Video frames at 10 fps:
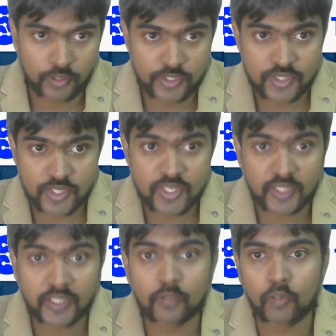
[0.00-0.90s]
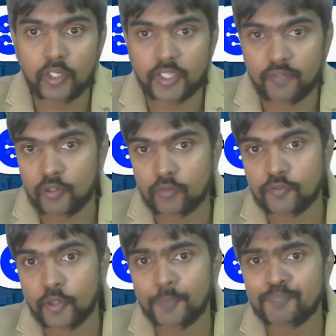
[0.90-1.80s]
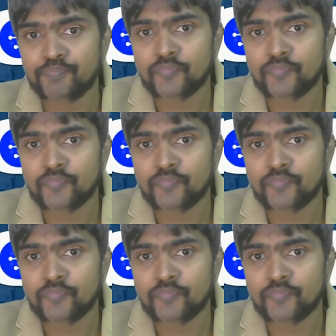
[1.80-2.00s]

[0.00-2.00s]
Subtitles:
This is the second quality we look for.